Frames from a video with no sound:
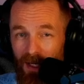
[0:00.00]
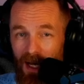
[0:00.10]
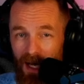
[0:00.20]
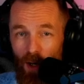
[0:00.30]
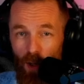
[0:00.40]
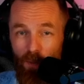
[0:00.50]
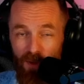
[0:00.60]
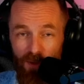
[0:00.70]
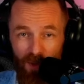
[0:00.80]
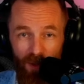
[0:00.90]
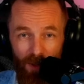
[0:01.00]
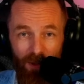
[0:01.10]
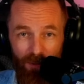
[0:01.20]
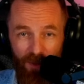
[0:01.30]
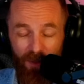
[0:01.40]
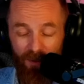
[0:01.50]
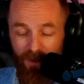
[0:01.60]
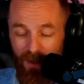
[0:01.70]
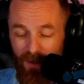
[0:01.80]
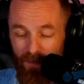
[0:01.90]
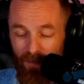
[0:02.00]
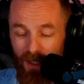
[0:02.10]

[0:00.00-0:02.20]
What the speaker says: I hope you do know what gross profit is.